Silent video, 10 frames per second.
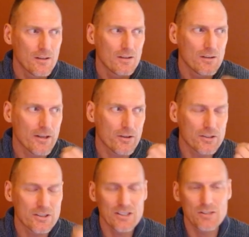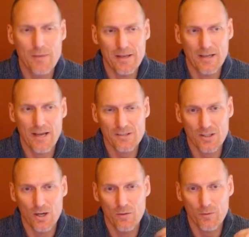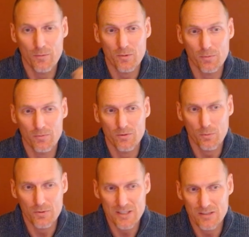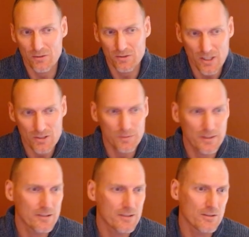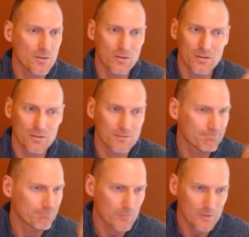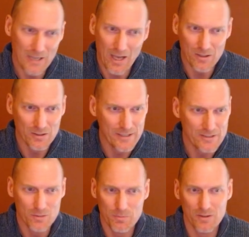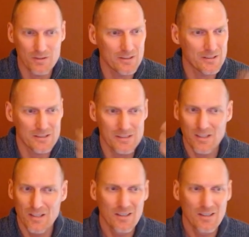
like your decision-making has to come from your positional judgment, your calculation abilities,